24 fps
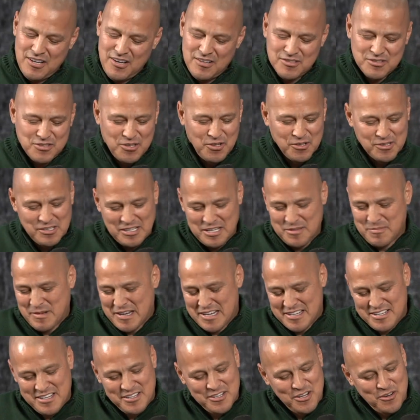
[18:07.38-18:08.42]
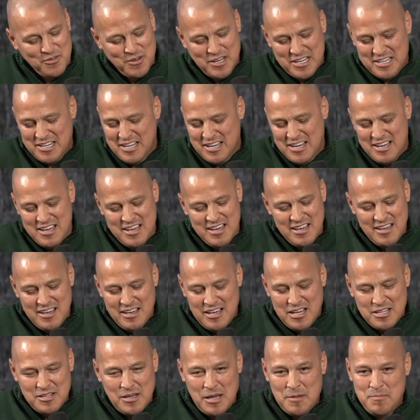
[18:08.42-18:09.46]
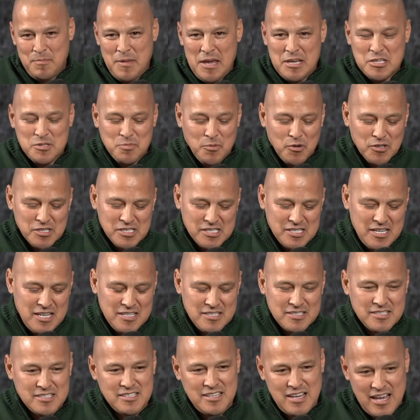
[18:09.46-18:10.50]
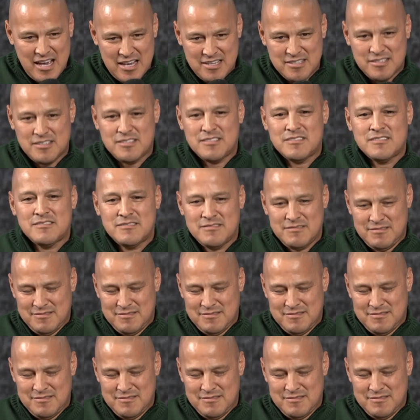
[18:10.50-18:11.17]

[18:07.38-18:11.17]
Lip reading: totally, man. You know what? It makes more sense as